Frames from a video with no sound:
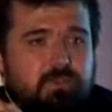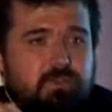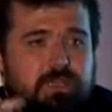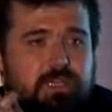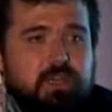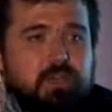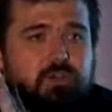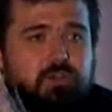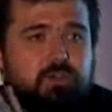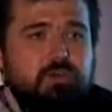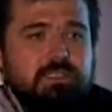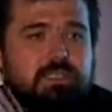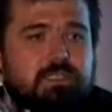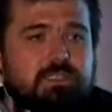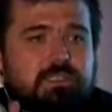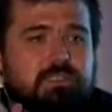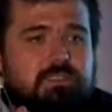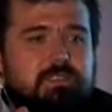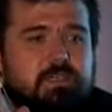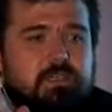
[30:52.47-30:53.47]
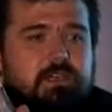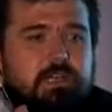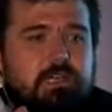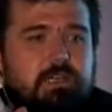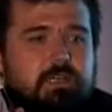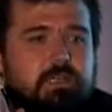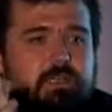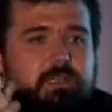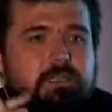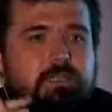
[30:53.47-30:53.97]
They are using this style
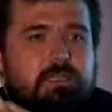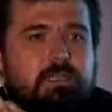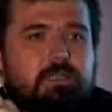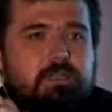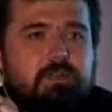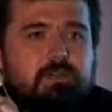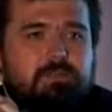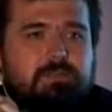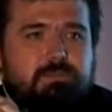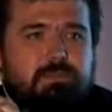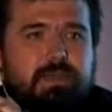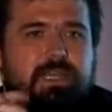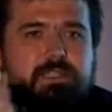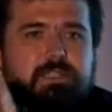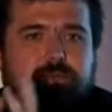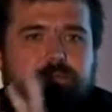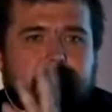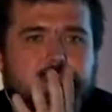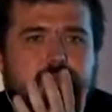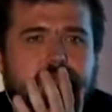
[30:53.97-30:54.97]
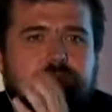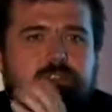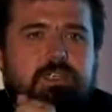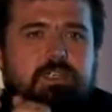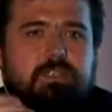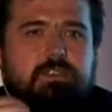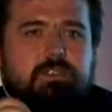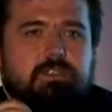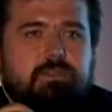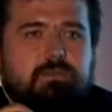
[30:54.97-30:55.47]
of space on both
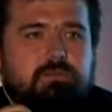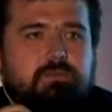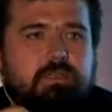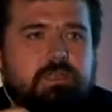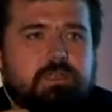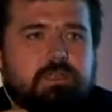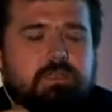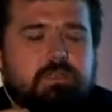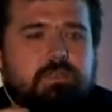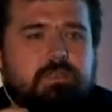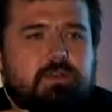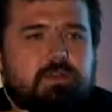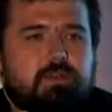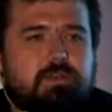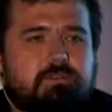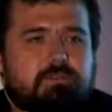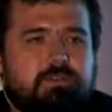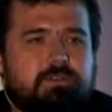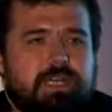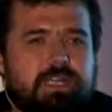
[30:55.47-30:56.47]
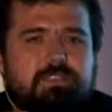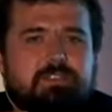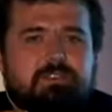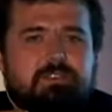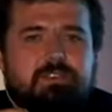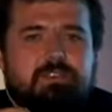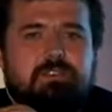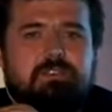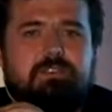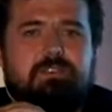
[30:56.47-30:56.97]
sides of
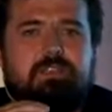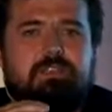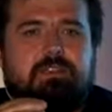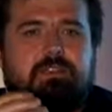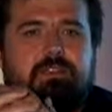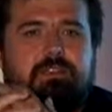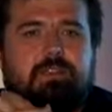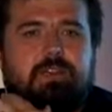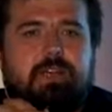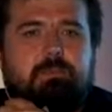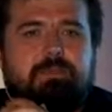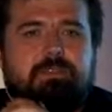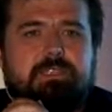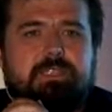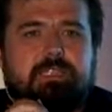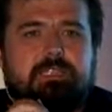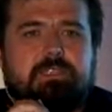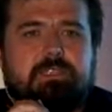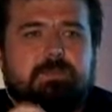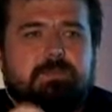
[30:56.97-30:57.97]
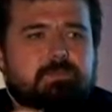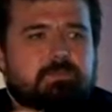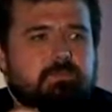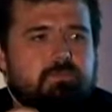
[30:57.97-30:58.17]
asterisks and ampersands.